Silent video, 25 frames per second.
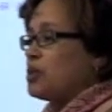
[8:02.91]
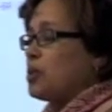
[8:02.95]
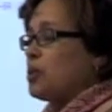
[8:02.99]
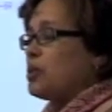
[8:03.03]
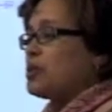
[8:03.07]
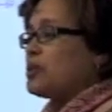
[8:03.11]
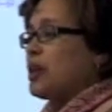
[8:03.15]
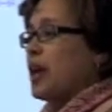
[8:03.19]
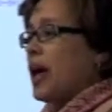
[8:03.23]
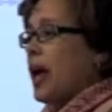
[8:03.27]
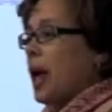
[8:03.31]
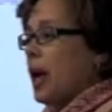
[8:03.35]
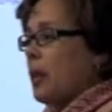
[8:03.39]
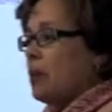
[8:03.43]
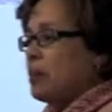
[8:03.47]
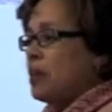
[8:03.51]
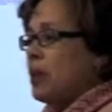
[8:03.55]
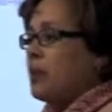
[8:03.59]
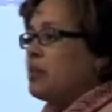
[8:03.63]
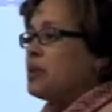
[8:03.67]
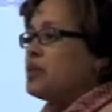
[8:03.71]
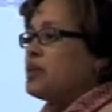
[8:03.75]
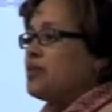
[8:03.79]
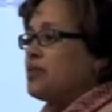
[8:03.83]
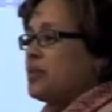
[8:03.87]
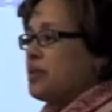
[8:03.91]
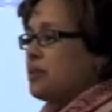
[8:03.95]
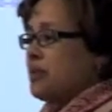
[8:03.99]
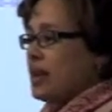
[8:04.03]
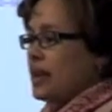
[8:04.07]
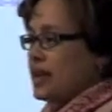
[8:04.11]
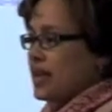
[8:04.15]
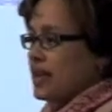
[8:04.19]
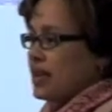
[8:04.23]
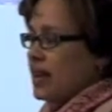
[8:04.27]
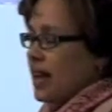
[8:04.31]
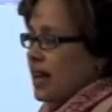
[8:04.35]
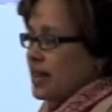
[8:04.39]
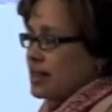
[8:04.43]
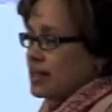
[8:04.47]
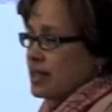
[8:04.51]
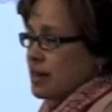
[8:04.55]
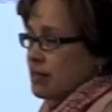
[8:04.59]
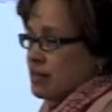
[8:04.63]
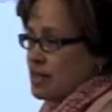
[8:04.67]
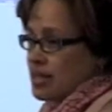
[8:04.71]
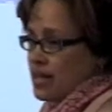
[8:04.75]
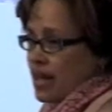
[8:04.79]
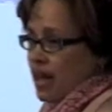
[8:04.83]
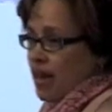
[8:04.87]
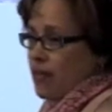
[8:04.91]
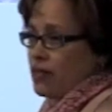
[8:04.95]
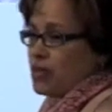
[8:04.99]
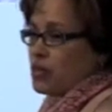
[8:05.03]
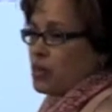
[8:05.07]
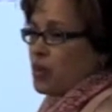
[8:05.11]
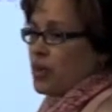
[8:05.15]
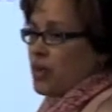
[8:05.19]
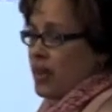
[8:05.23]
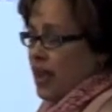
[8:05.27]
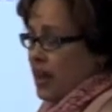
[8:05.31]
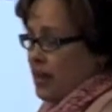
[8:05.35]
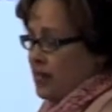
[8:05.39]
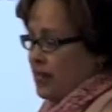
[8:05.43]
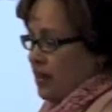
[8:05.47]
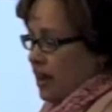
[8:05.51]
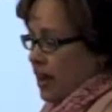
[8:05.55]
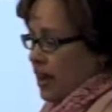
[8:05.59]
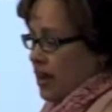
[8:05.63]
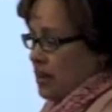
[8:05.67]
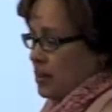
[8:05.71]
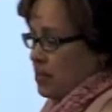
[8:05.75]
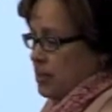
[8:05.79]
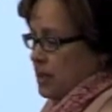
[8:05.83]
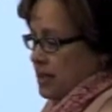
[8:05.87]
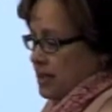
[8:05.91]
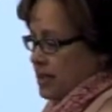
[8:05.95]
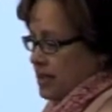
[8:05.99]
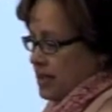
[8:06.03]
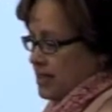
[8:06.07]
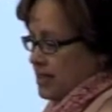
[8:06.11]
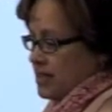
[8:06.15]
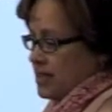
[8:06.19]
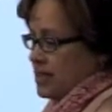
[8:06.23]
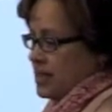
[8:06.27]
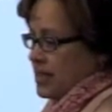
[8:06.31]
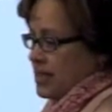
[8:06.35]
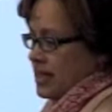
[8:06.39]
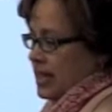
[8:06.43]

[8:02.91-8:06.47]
also helped them to familiarize themselves with the environment.